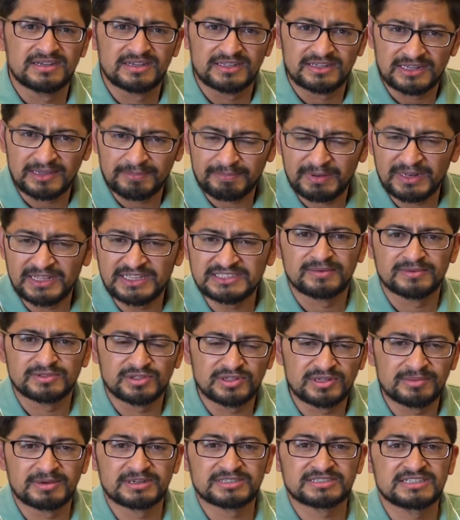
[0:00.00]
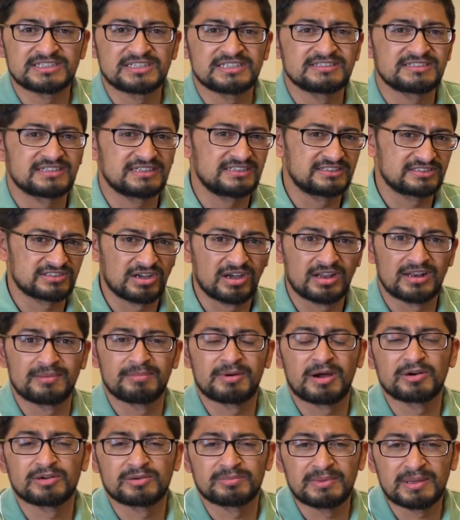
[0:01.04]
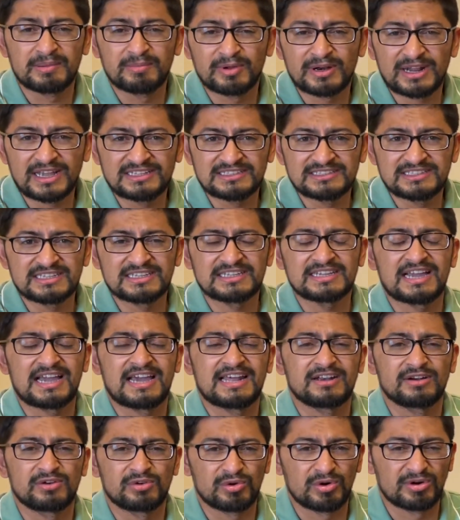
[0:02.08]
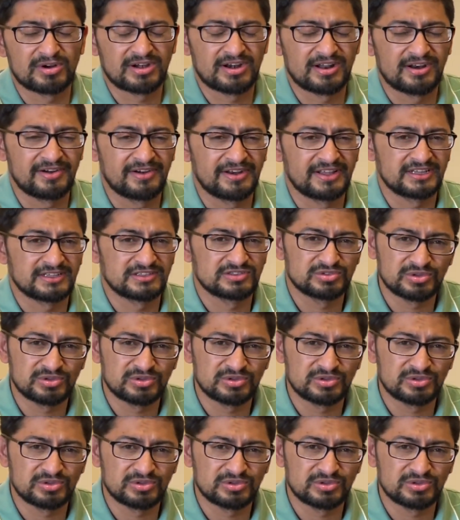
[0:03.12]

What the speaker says: Nepalese universities, it's all about memorizing and rote learning.